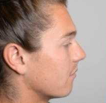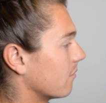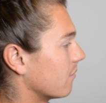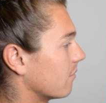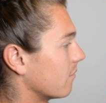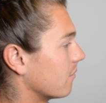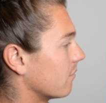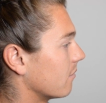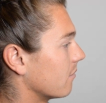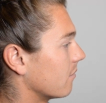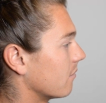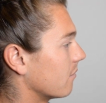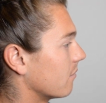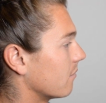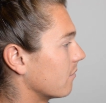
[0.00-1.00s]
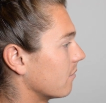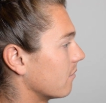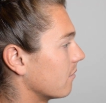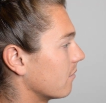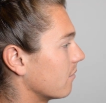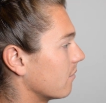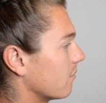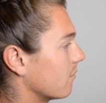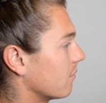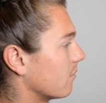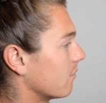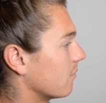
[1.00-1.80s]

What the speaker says: Nothing is said.